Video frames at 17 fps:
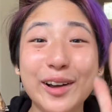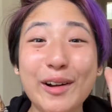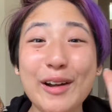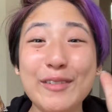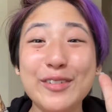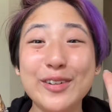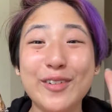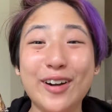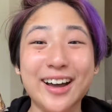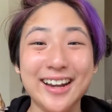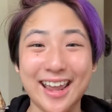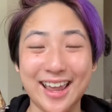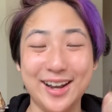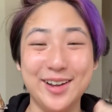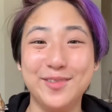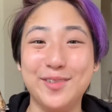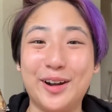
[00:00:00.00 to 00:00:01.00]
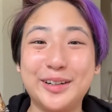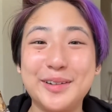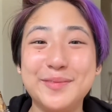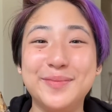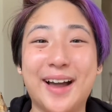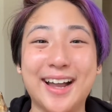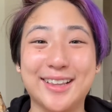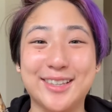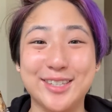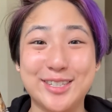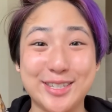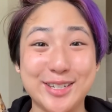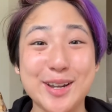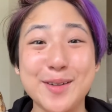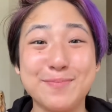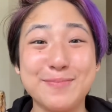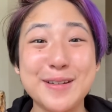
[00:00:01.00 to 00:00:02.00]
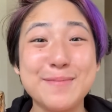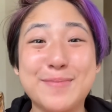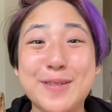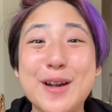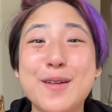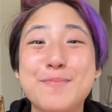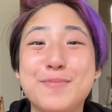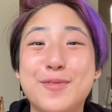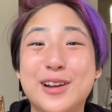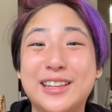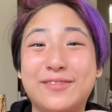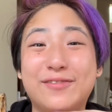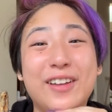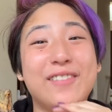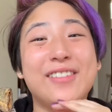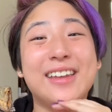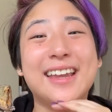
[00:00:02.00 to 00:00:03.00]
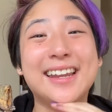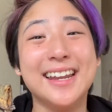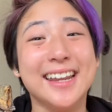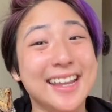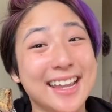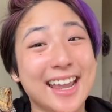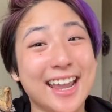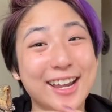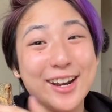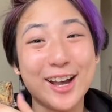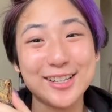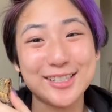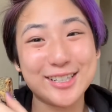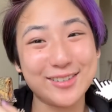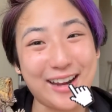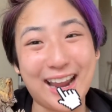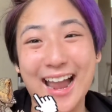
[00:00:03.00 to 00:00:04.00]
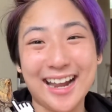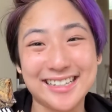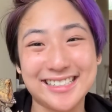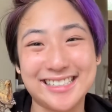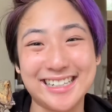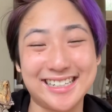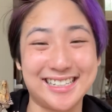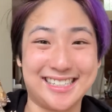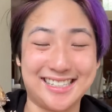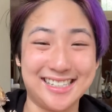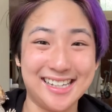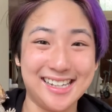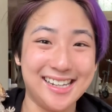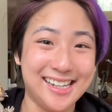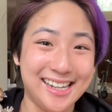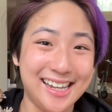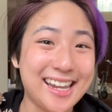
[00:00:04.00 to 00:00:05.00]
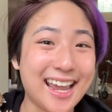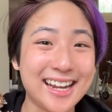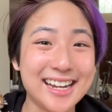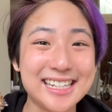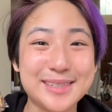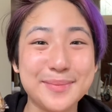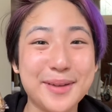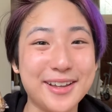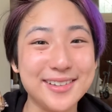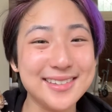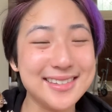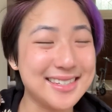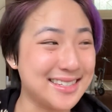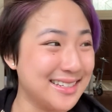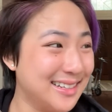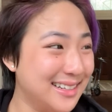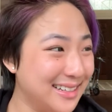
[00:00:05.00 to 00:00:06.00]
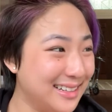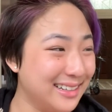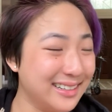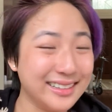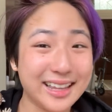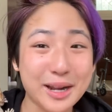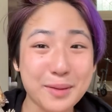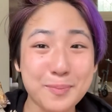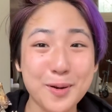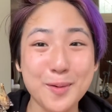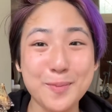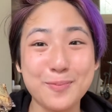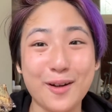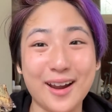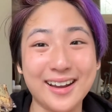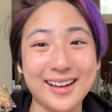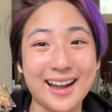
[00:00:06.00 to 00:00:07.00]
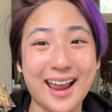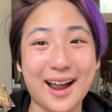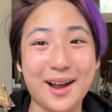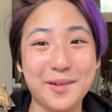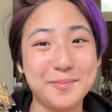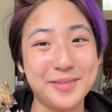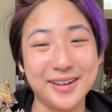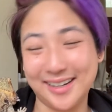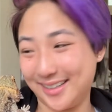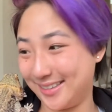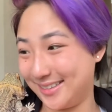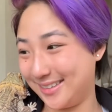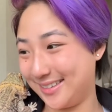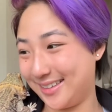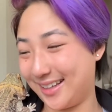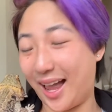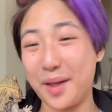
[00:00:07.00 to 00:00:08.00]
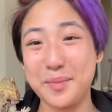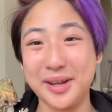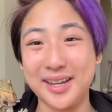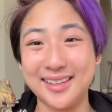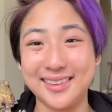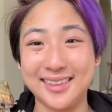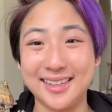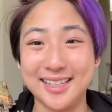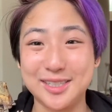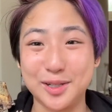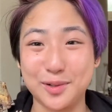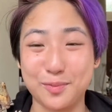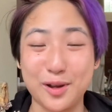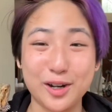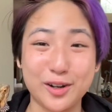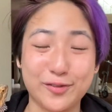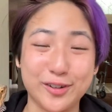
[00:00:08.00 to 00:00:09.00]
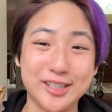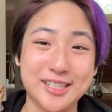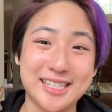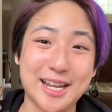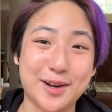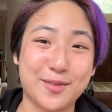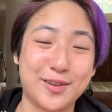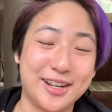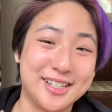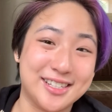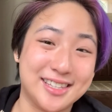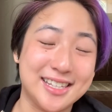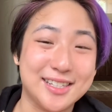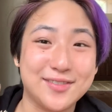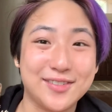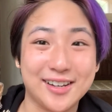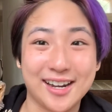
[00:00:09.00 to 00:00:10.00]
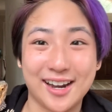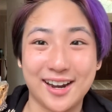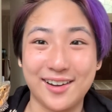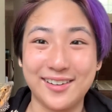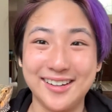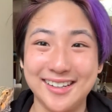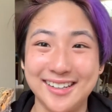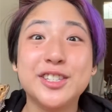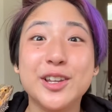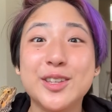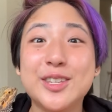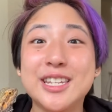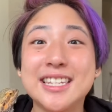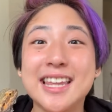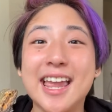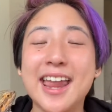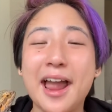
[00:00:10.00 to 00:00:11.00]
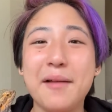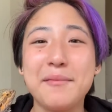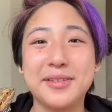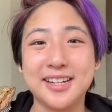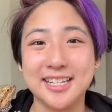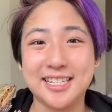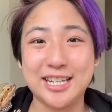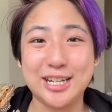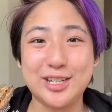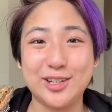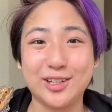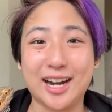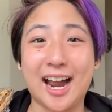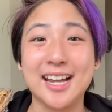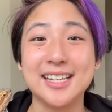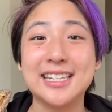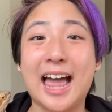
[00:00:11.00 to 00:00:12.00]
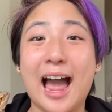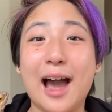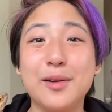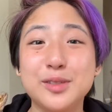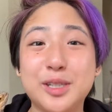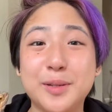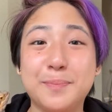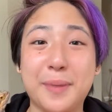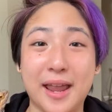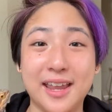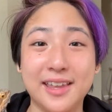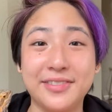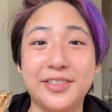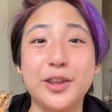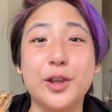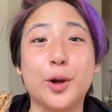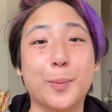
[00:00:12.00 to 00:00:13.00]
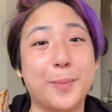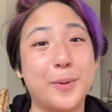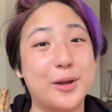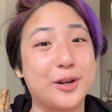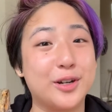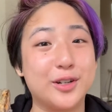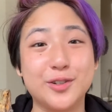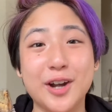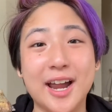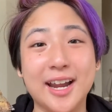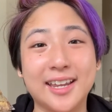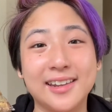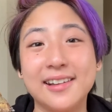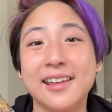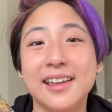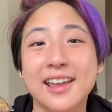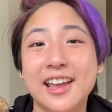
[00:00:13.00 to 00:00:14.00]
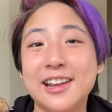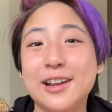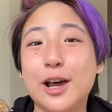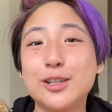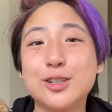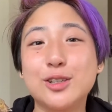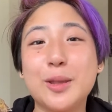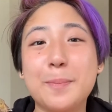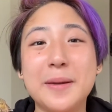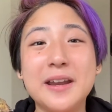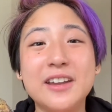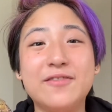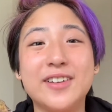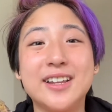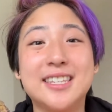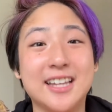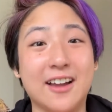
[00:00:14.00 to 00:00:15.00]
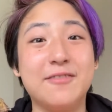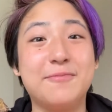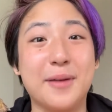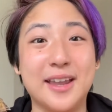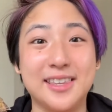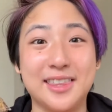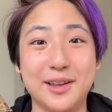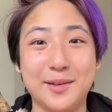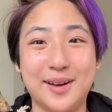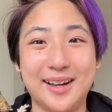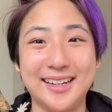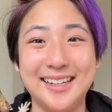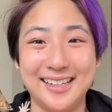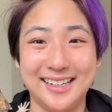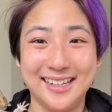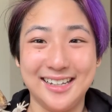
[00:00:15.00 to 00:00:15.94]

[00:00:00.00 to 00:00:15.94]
everyone, and welcome back to Scooping Poop with Vivian and also Cactus. He kind of smells like poop right now, but I mean, it's a wonderful segue into this video. So today I'm going to teach you guys how to bathe your bearded dragon and also the benefits of bathing one.